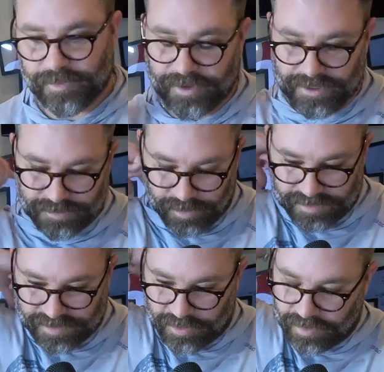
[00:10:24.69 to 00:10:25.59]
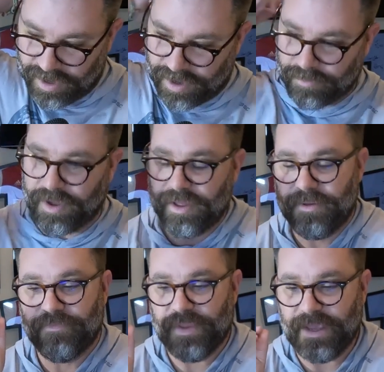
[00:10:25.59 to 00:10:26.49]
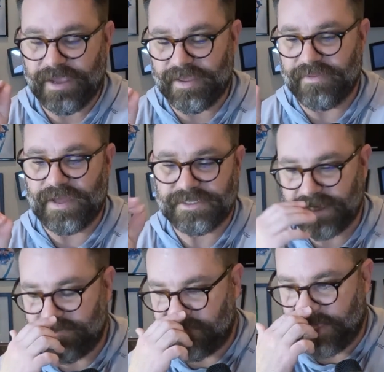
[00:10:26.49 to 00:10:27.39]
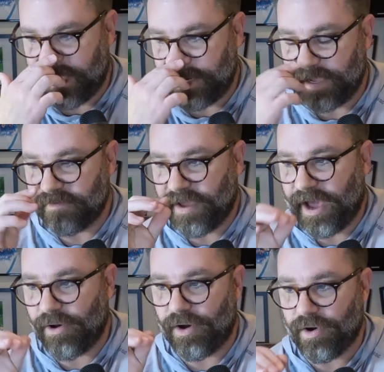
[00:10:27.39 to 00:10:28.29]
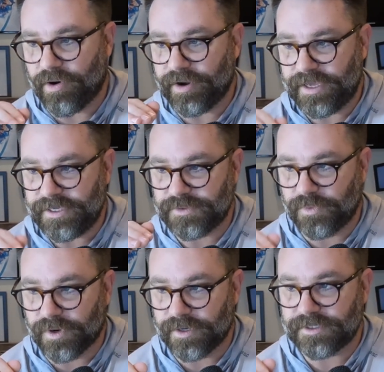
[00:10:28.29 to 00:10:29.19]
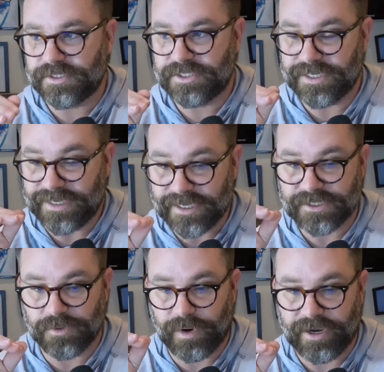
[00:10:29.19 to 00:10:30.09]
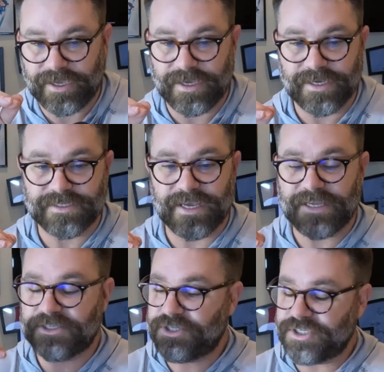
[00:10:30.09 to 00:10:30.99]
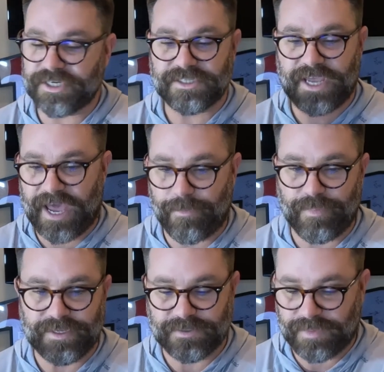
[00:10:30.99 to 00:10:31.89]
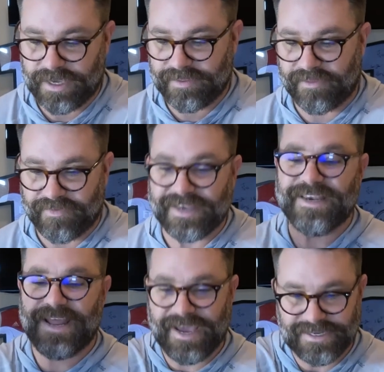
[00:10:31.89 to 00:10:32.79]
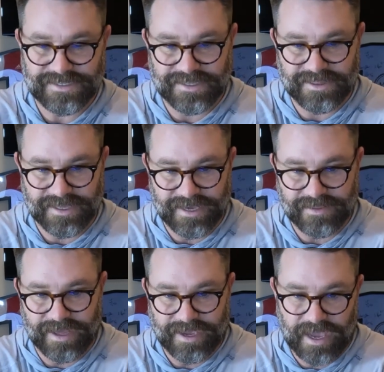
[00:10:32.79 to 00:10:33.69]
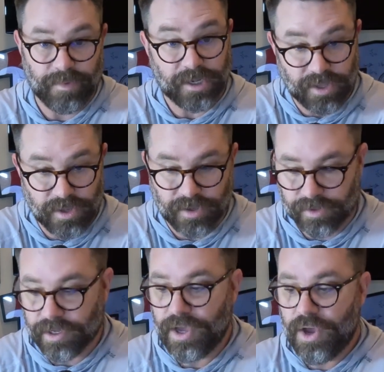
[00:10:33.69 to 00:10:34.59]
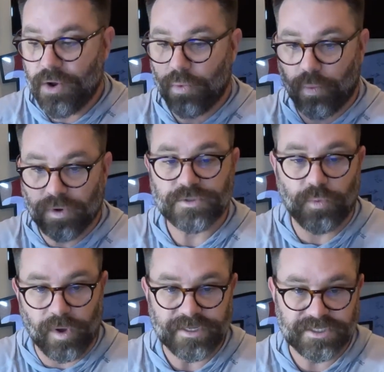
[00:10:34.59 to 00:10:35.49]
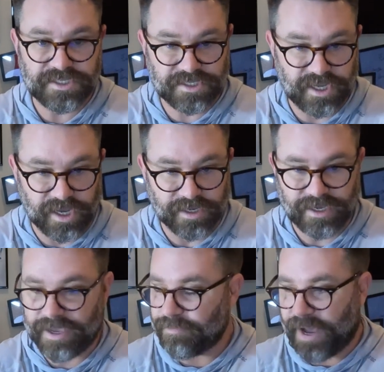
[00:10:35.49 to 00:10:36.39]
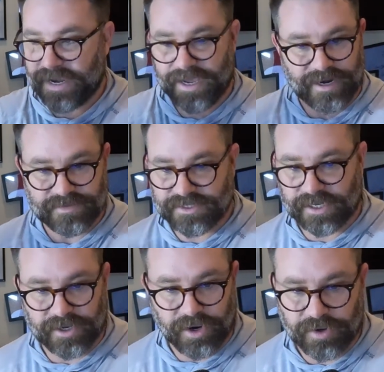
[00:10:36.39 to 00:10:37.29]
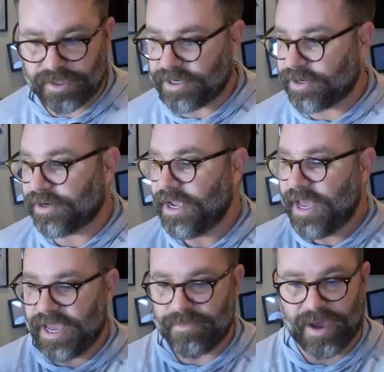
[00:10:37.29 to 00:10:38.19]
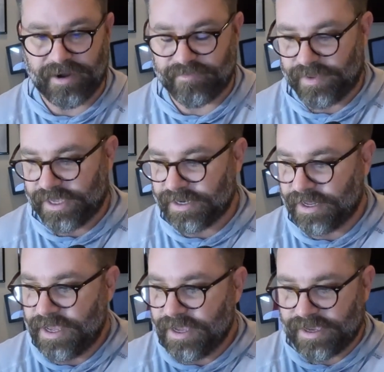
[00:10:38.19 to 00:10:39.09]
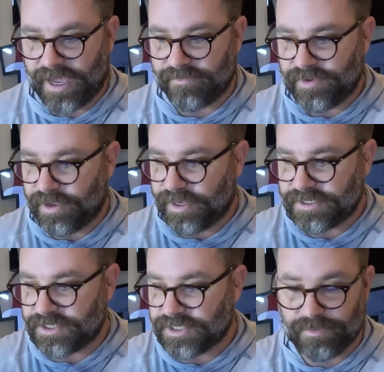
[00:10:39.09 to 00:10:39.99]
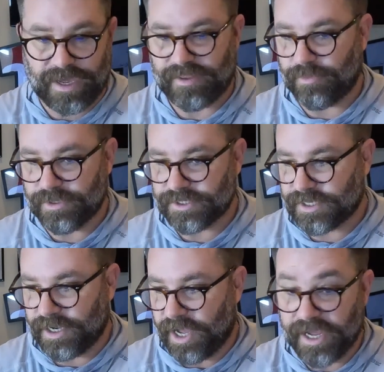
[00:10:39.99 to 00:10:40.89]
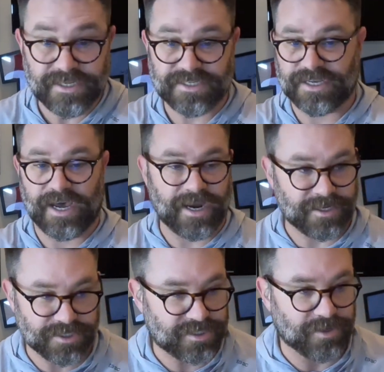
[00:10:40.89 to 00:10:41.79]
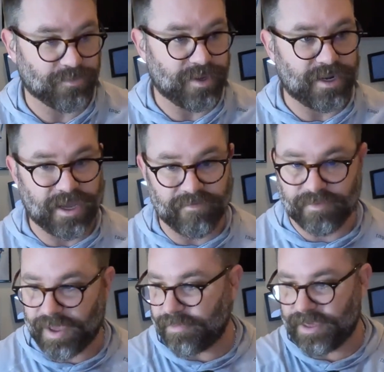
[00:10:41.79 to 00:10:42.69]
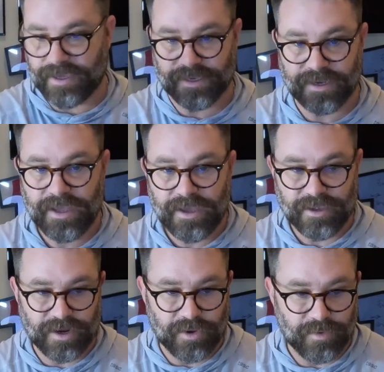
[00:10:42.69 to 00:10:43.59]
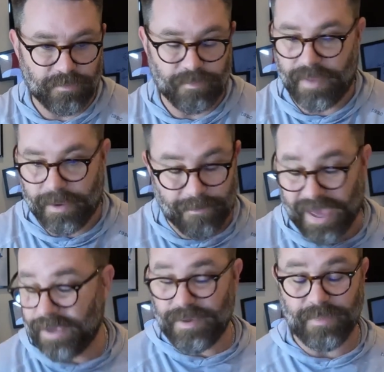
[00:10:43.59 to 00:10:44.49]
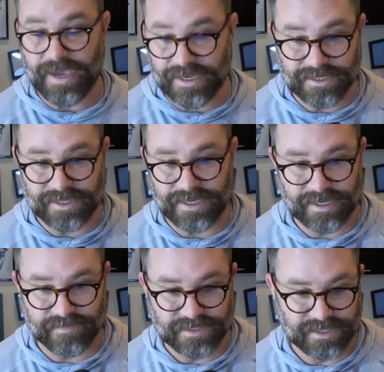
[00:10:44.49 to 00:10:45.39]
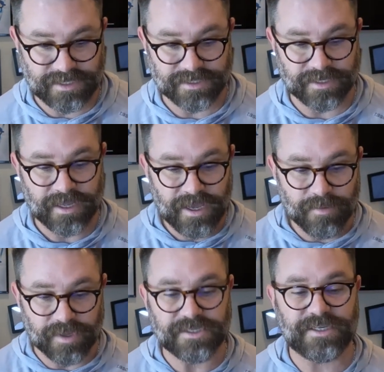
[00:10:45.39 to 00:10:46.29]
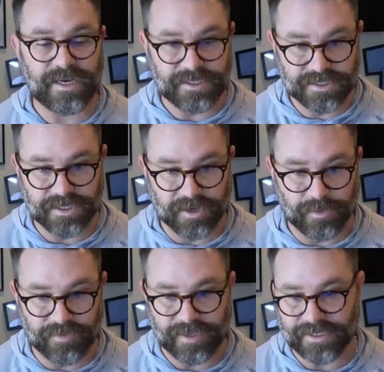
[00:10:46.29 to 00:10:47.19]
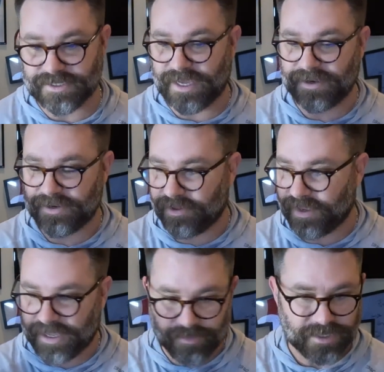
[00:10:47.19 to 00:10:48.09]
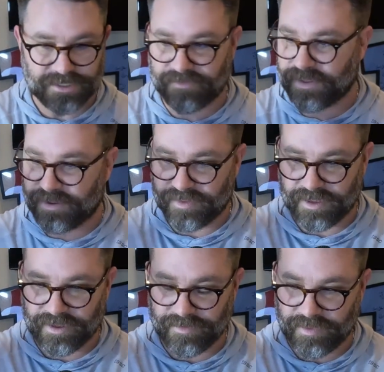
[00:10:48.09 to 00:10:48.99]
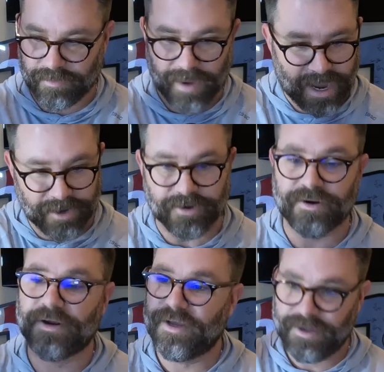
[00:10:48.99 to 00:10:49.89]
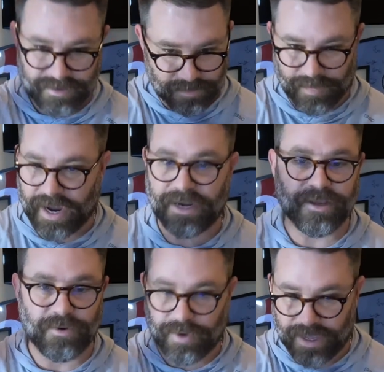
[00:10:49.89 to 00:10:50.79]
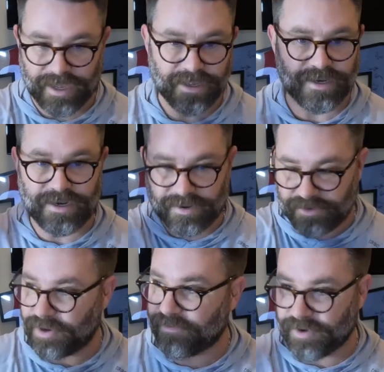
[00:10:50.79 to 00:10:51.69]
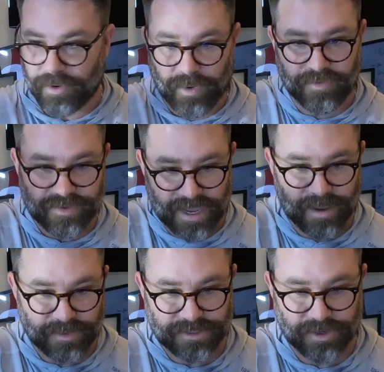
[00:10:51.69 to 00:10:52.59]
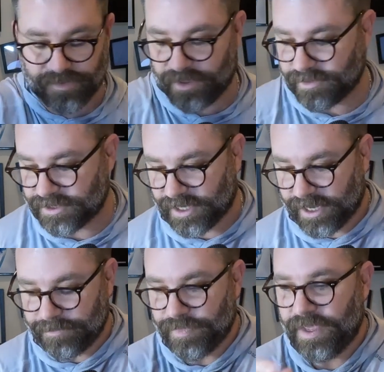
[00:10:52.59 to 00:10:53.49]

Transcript: somewhere else. In that same vein of how hard he's worked to get to where he is, it just happened to be that the next thing that came along was what stuck. It might not have stuck earlier. He might have been kind of, let's just somebody that we're just going to unsign and just get rid of. And maybe he can, maybe make it to the end of a season, but instead he's stuck with it. It's that, that image of the miner mining away, and you never know where the diamonds are on the other side.